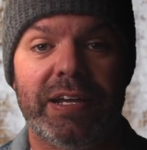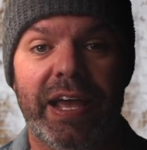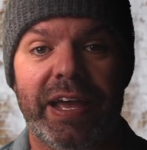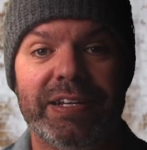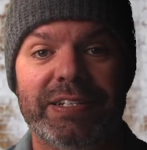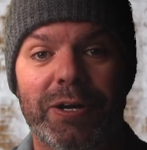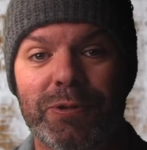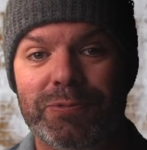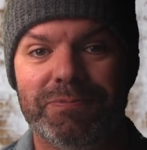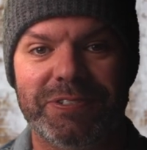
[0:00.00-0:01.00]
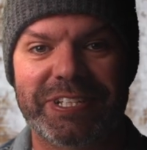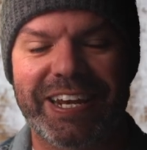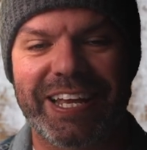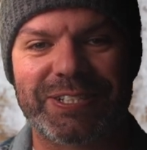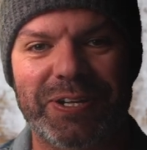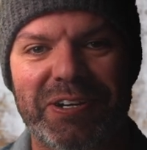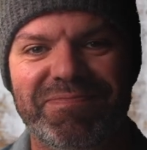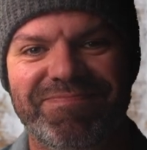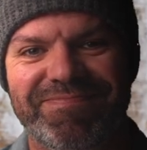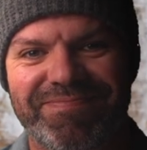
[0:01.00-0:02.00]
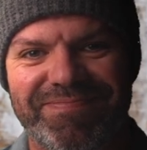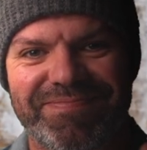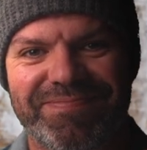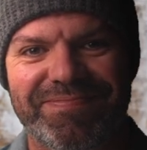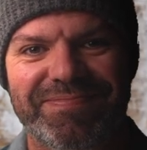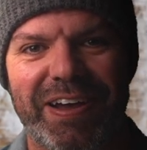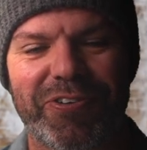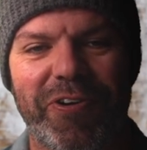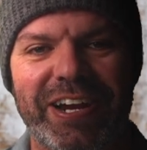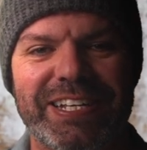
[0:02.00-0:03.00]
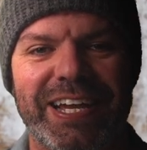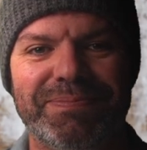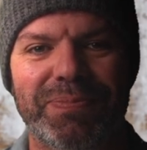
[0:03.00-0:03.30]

and I'll see you next time. Have a great day.